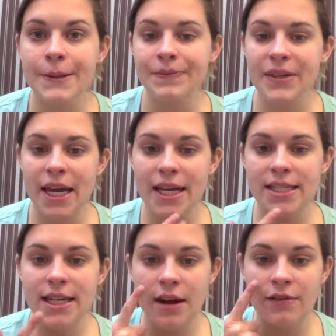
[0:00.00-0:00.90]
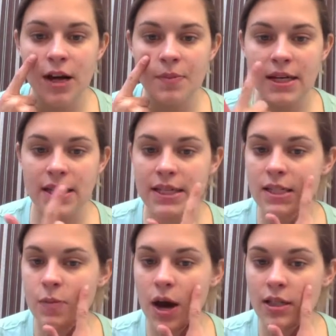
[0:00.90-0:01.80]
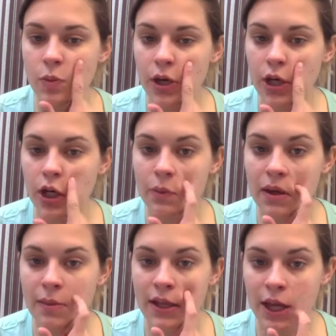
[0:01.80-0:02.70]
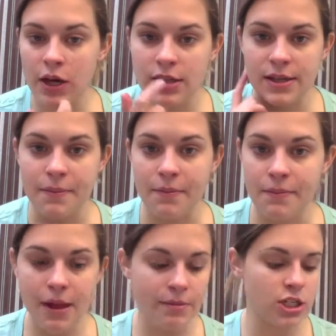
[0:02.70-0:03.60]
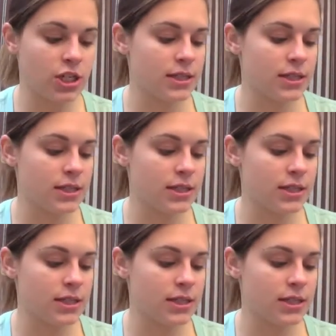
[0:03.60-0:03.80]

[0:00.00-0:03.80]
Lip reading: and to cover up any spots where maybe there are some blemishes.